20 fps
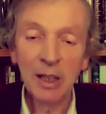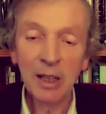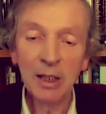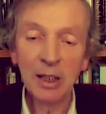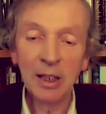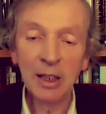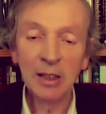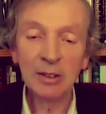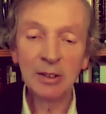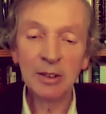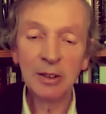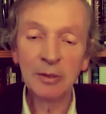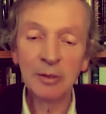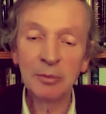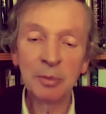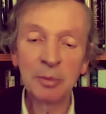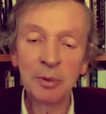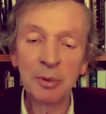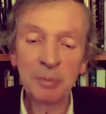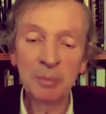uh,
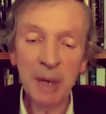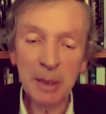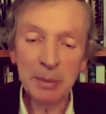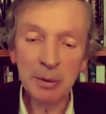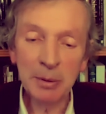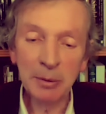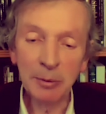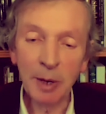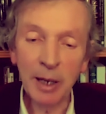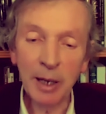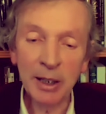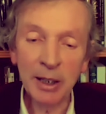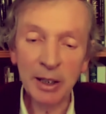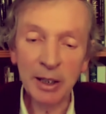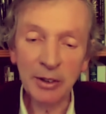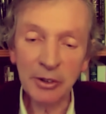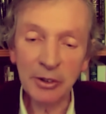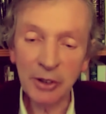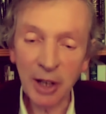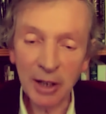people working in
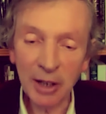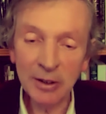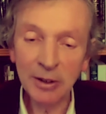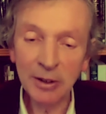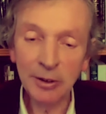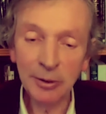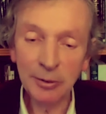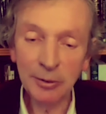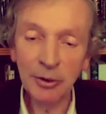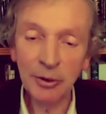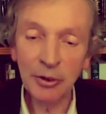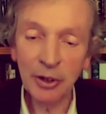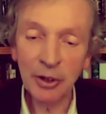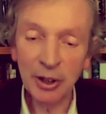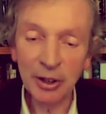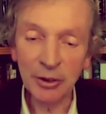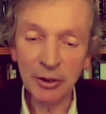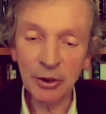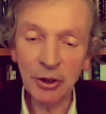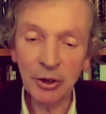psychical
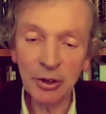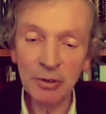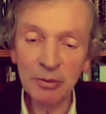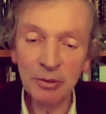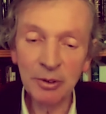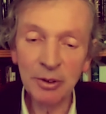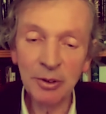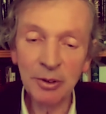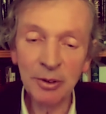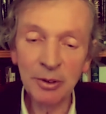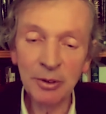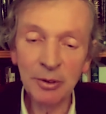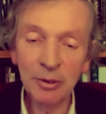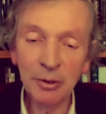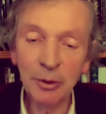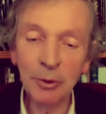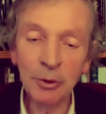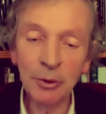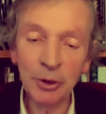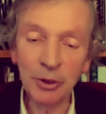research
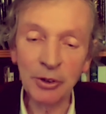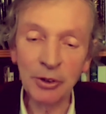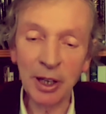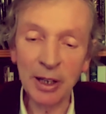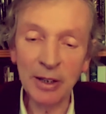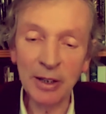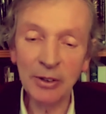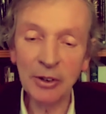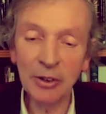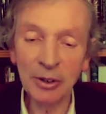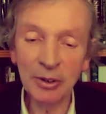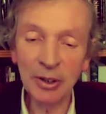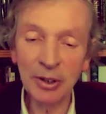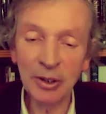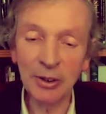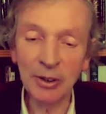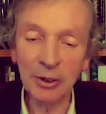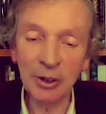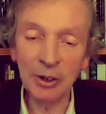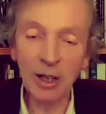used to say
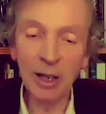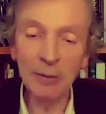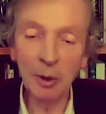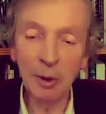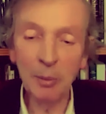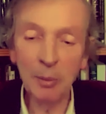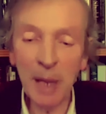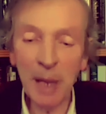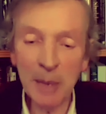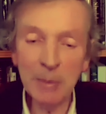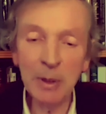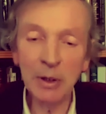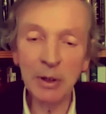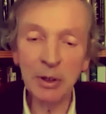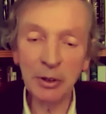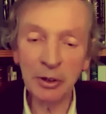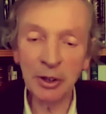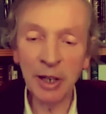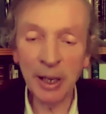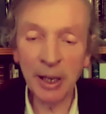things like, well, maybe
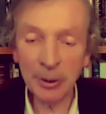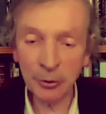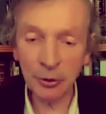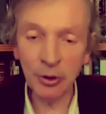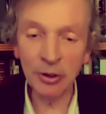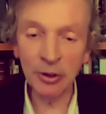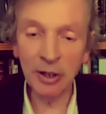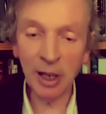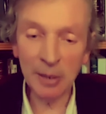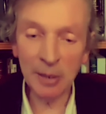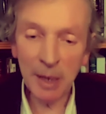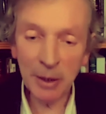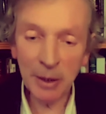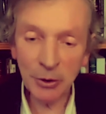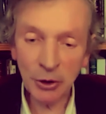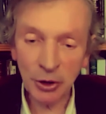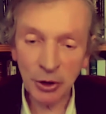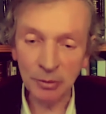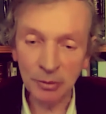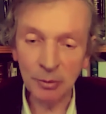there's an extra
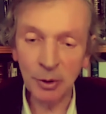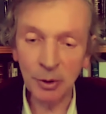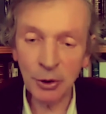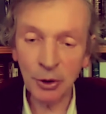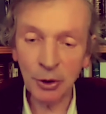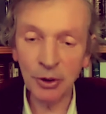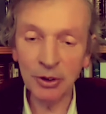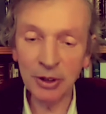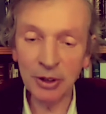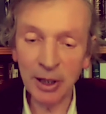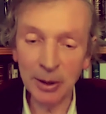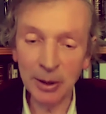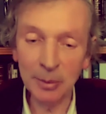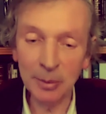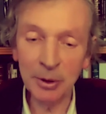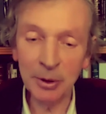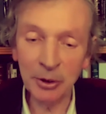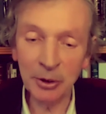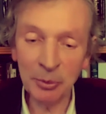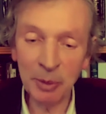dimension which mm. could help
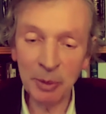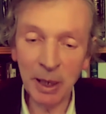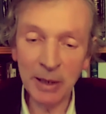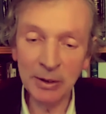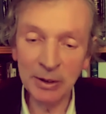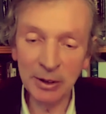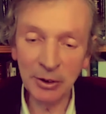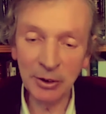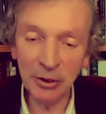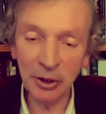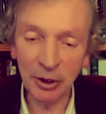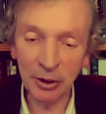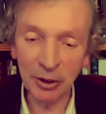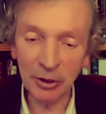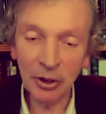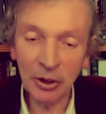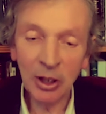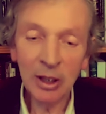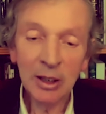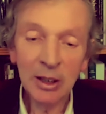explain these things.
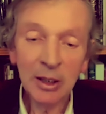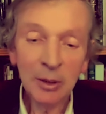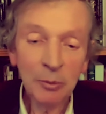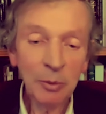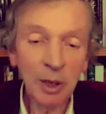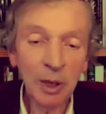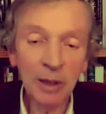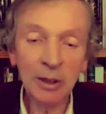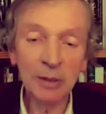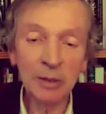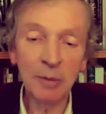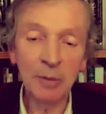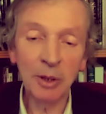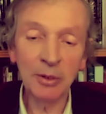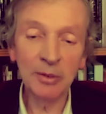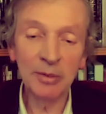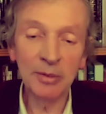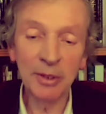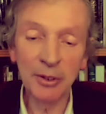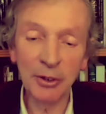Well, in
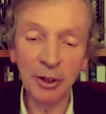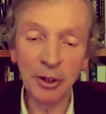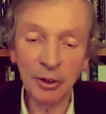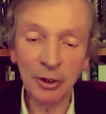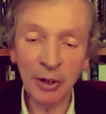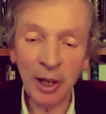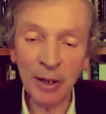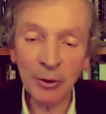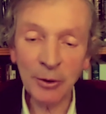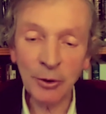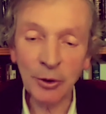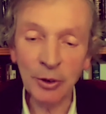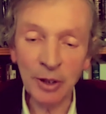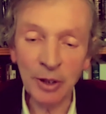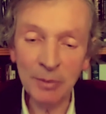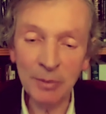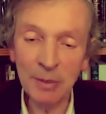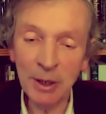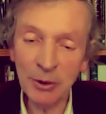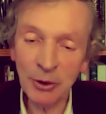modern physics, extra
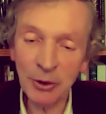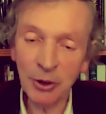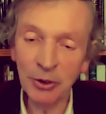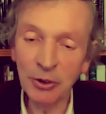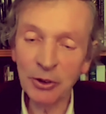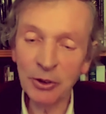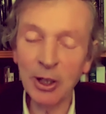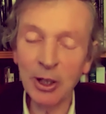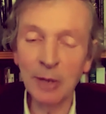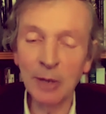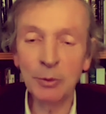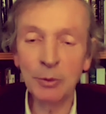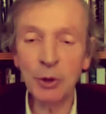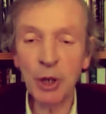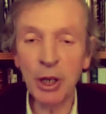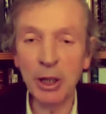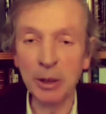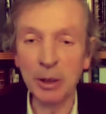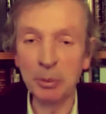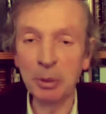dimensions come
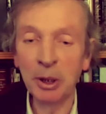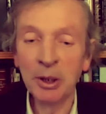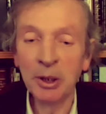cheap.